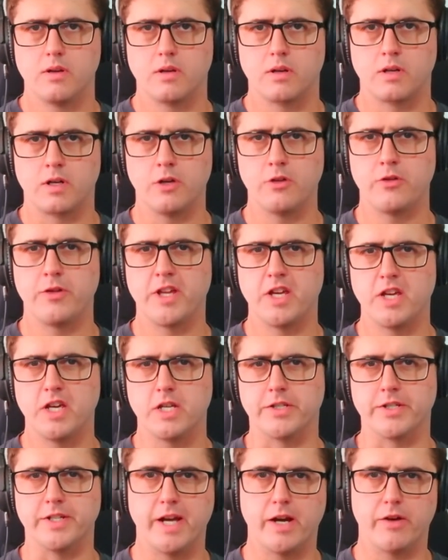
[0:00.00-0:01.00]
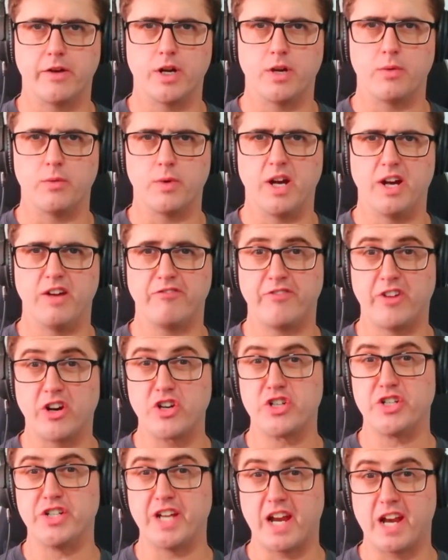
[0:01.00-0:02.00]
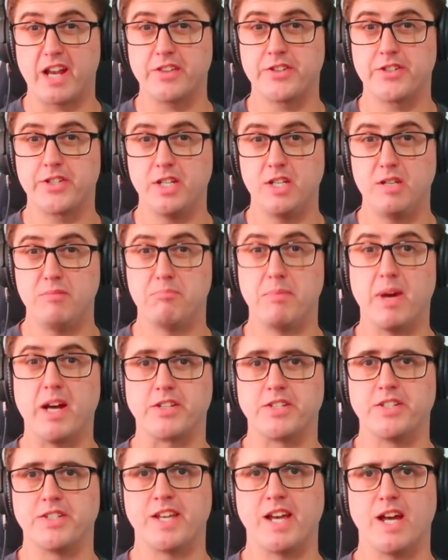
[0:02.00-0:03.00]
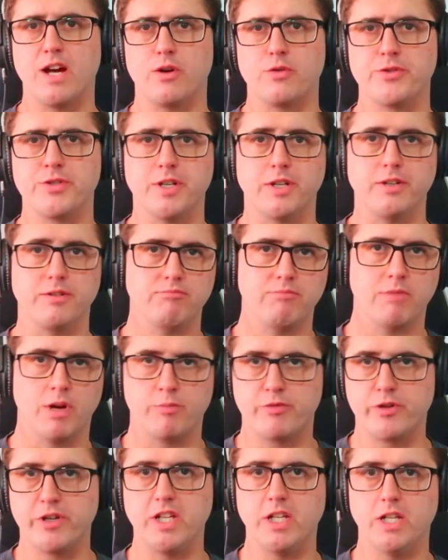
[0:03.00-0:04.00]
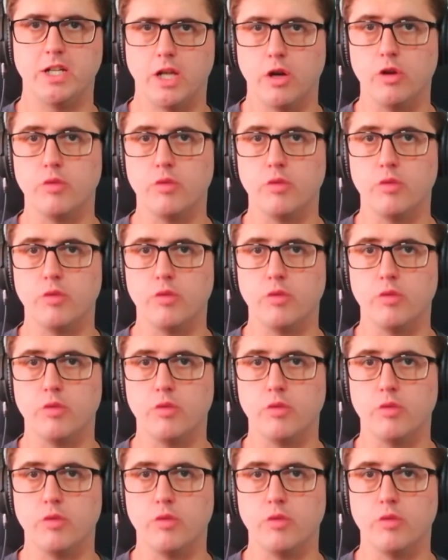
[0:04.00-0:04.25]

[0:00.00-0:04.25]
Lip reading: Clothing is an area where functionality maxes out at a pretty low